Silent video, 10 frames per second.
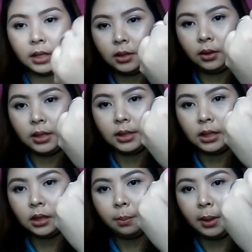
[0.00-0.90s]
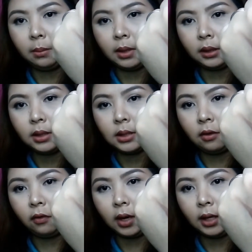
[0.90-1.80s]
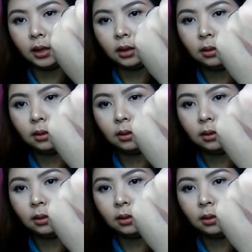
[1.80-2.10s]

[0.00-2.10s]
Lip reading: As you can see, the pigment is different.